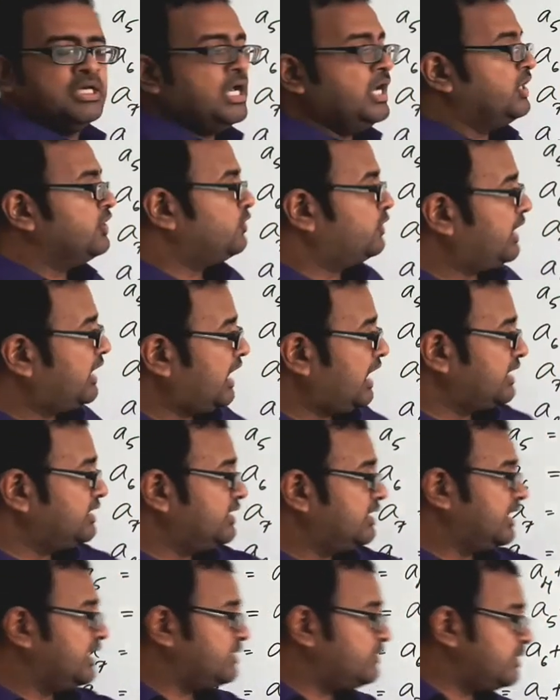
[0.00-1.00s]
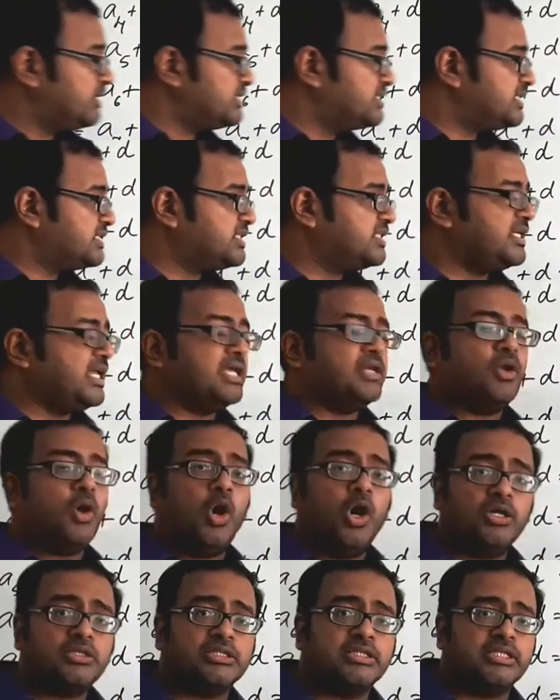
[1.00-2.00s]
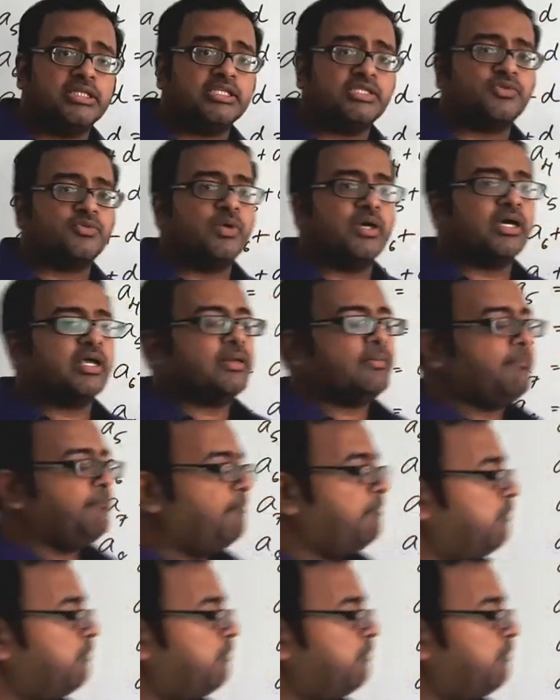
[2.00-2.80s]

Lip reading: You can either write 169 or 13 square.